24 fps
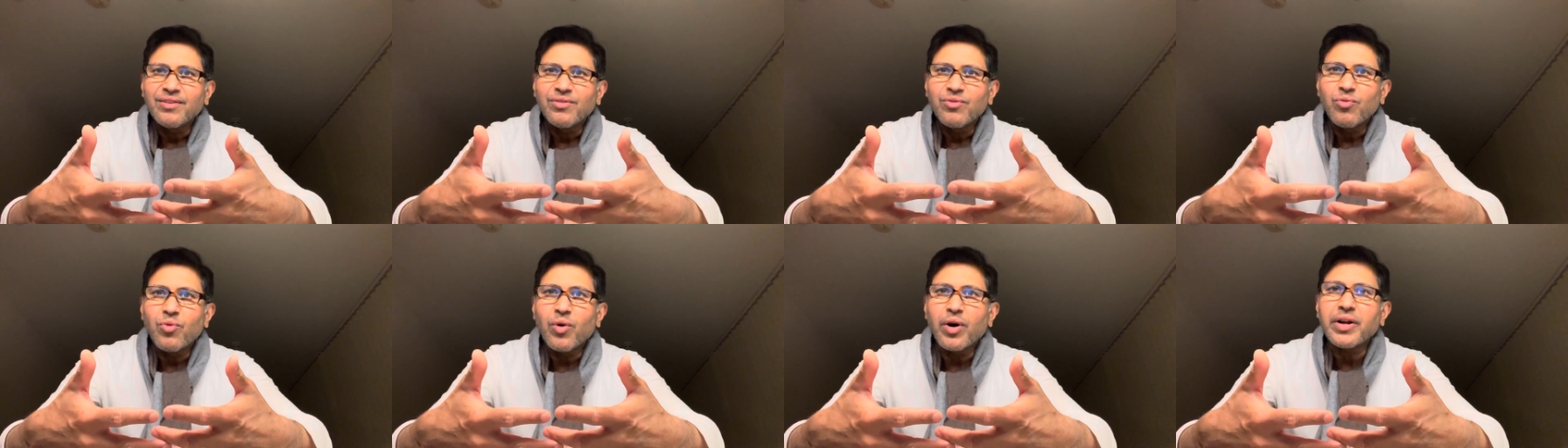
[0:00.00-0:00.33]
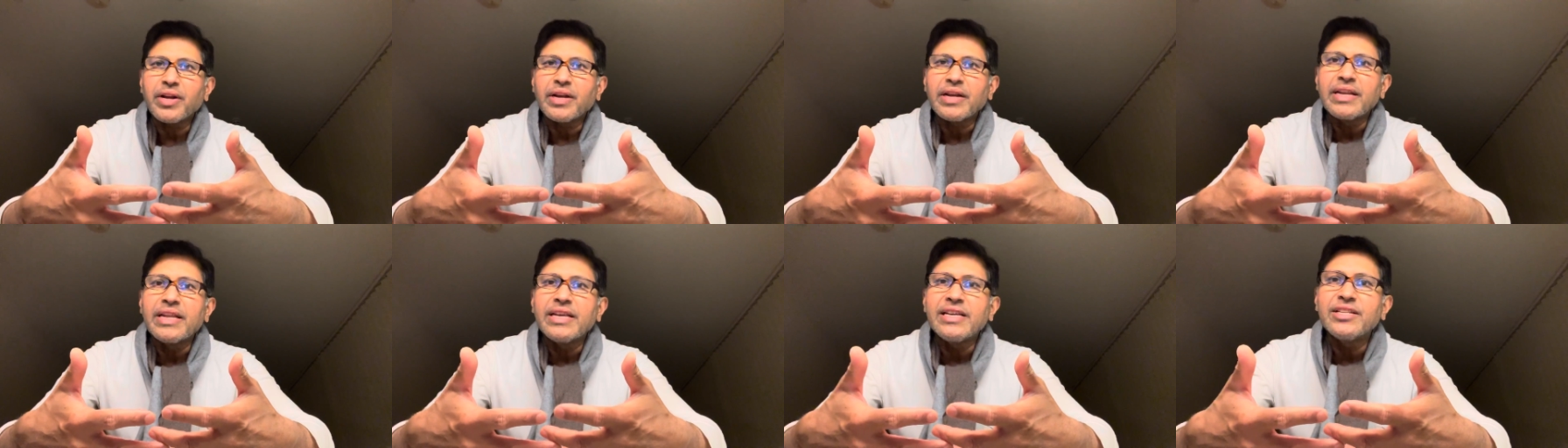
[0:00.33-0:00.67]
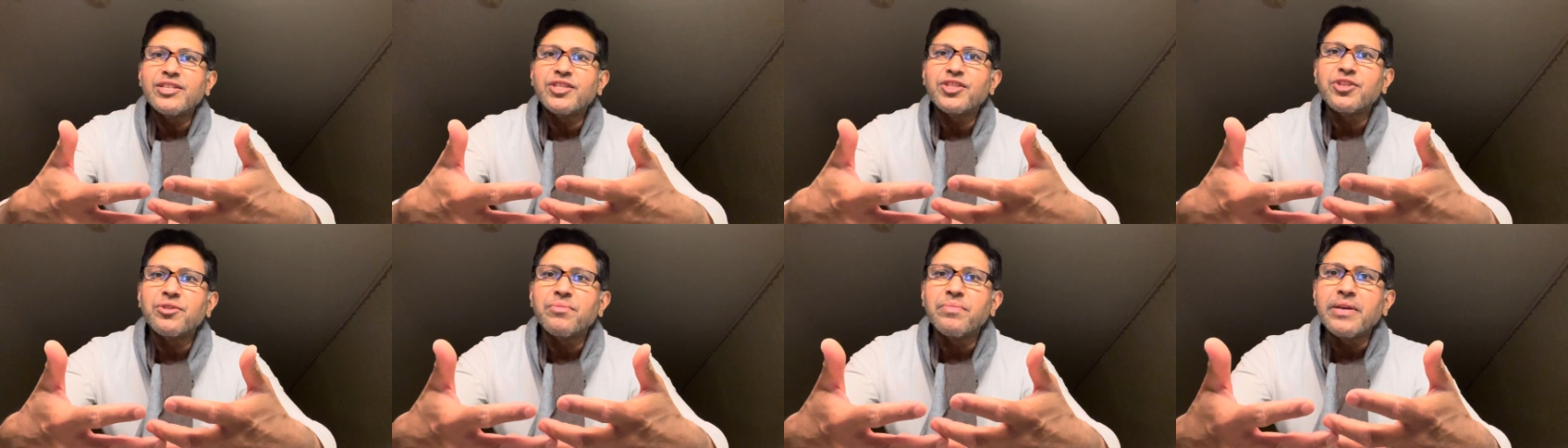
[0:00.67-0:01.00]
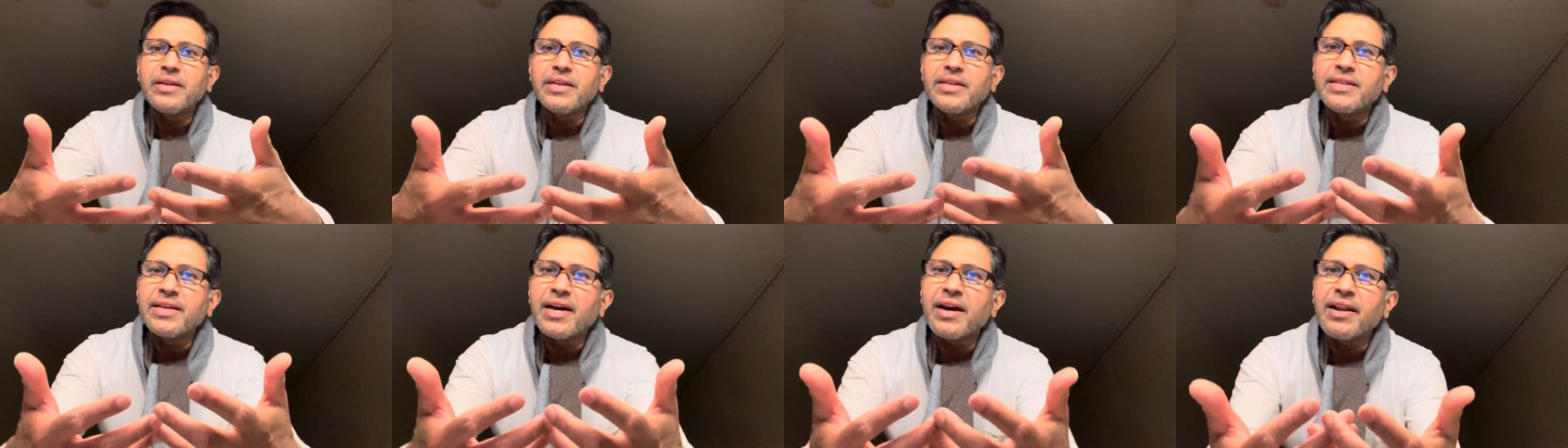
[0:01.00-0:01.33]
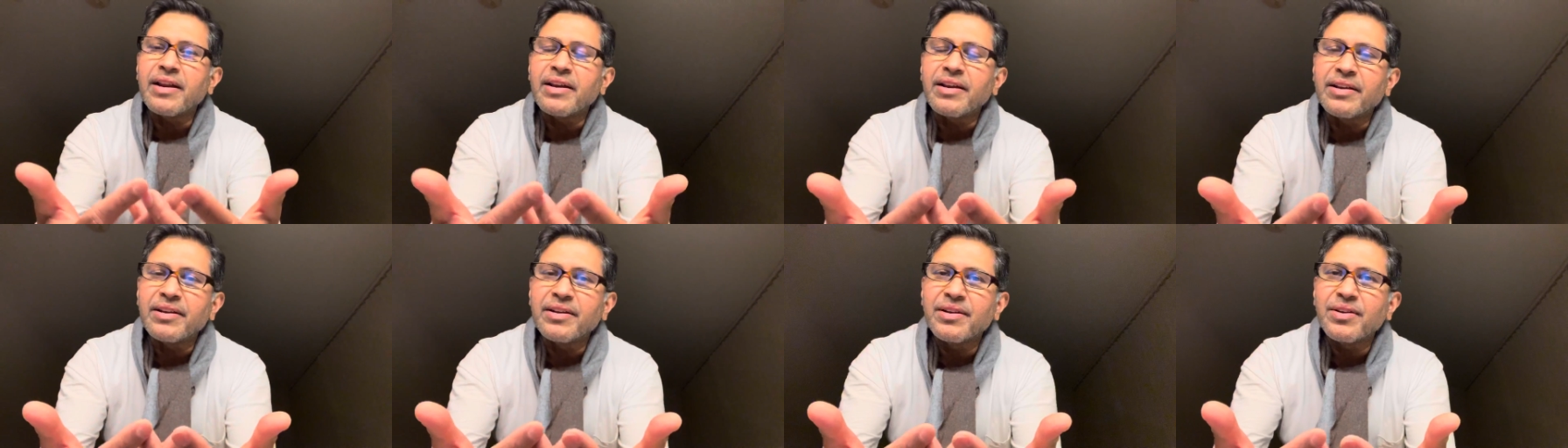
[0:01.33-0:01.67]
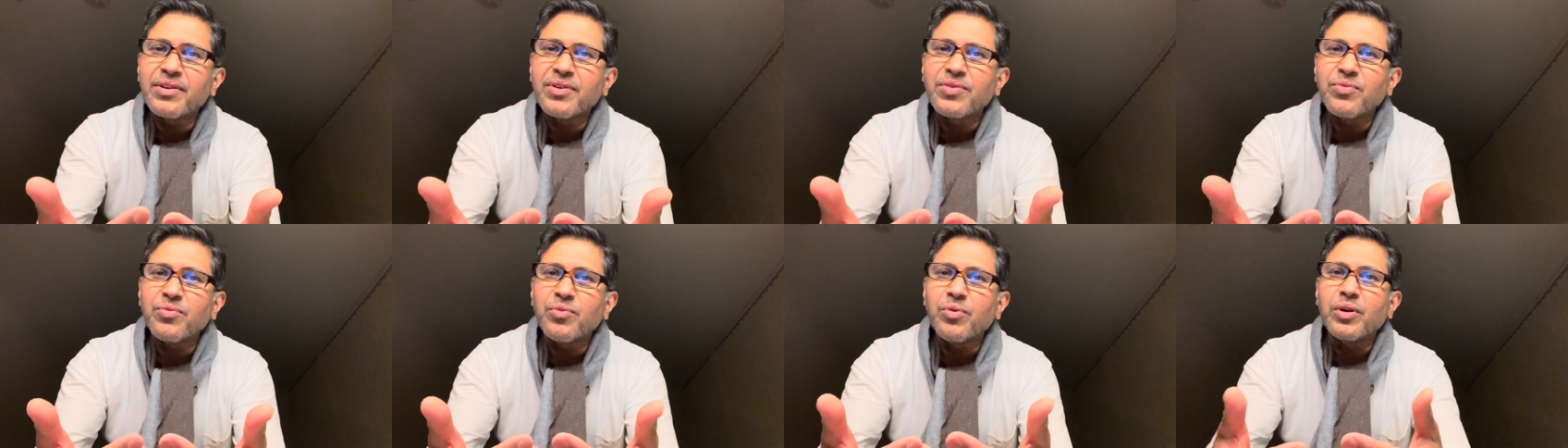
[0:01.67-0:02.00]
What needs to be done
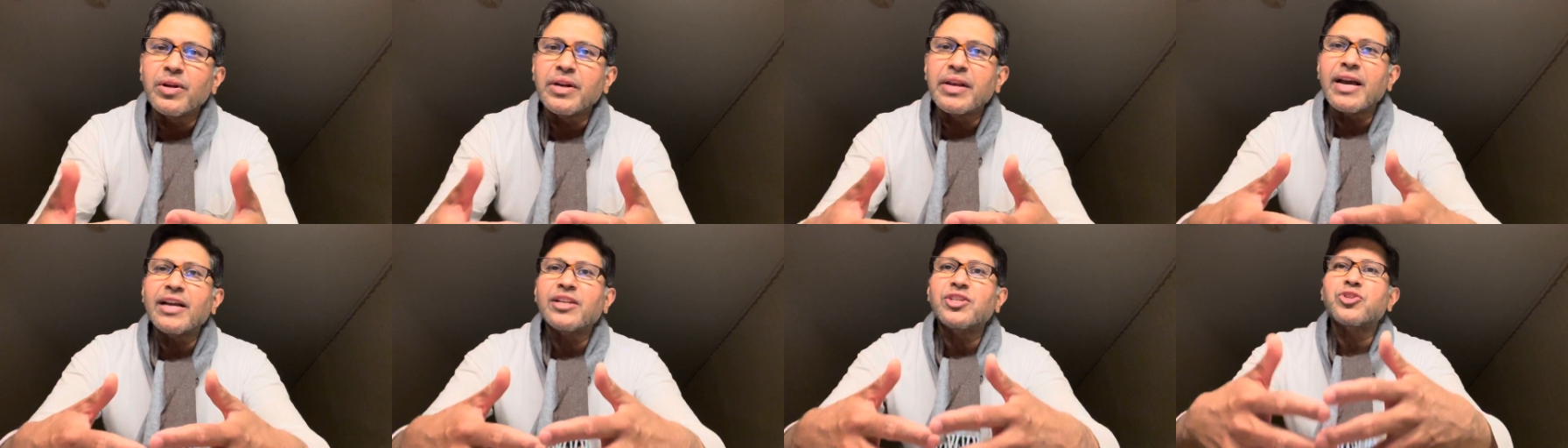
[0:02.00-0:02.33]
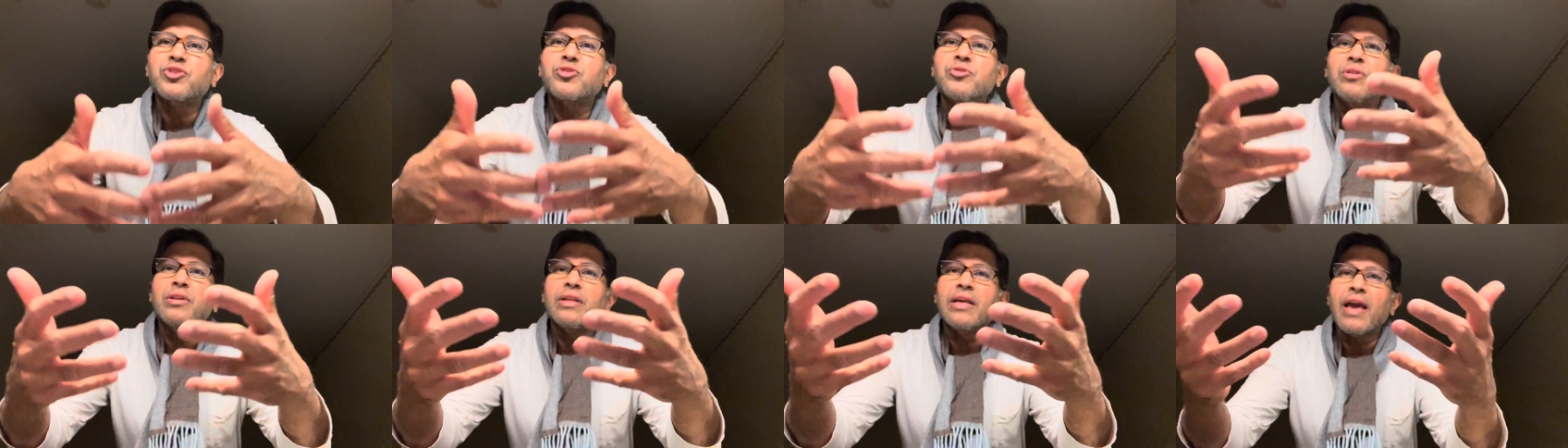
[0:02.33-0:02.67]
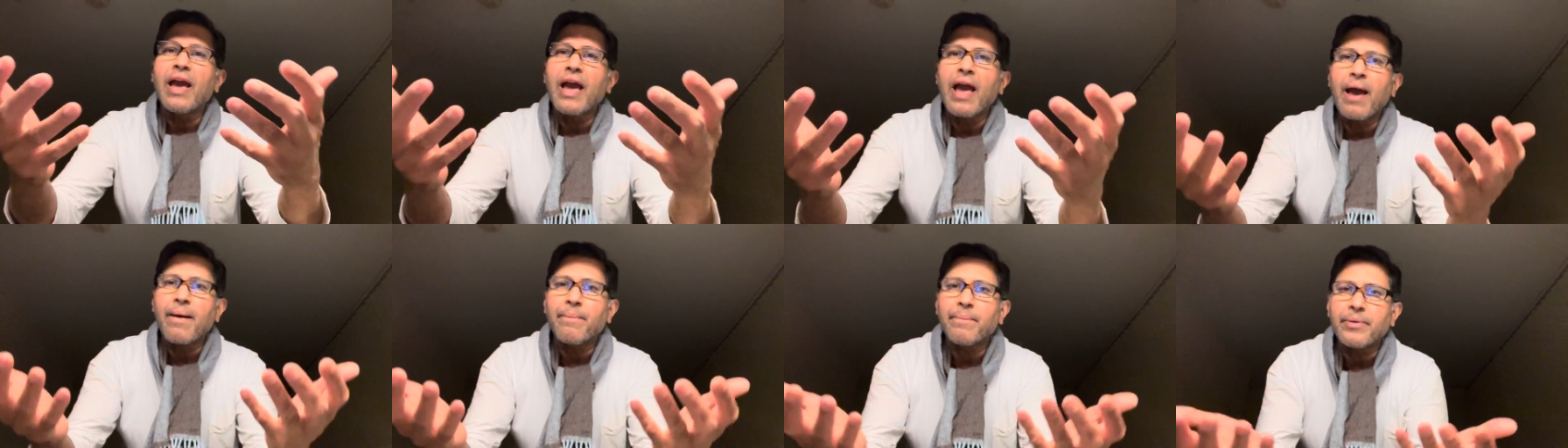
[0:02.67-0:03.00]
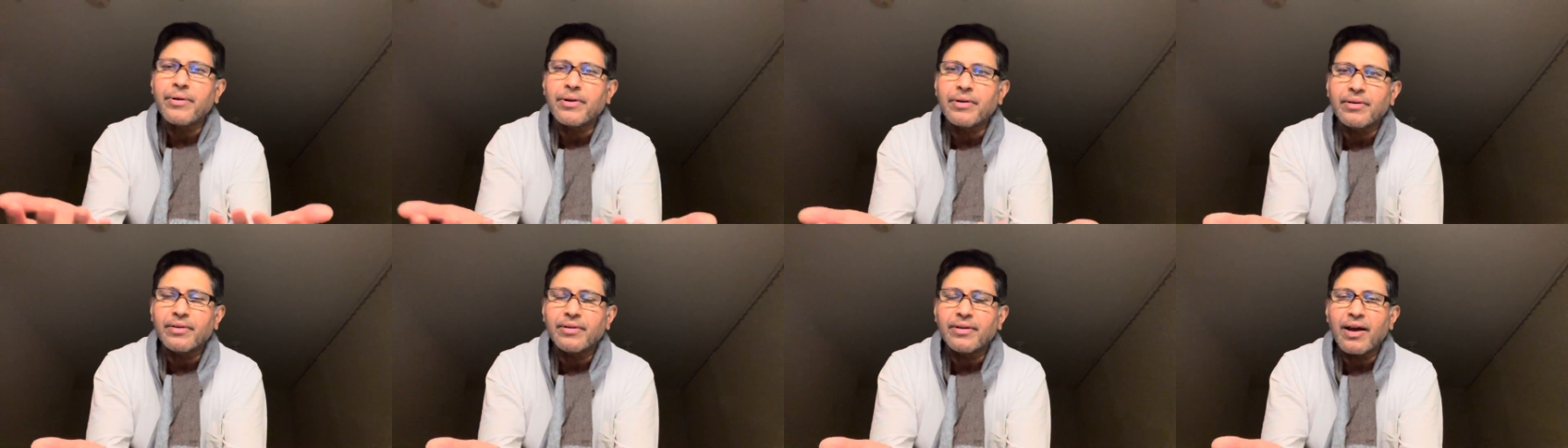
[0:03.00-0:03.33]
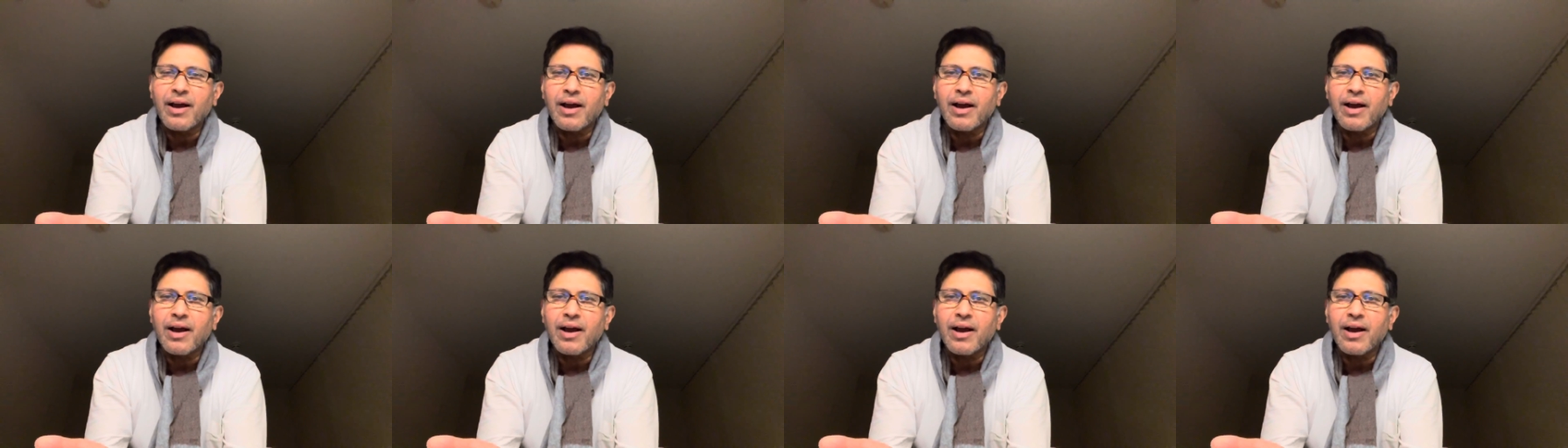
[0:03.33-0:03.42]
will naturally happen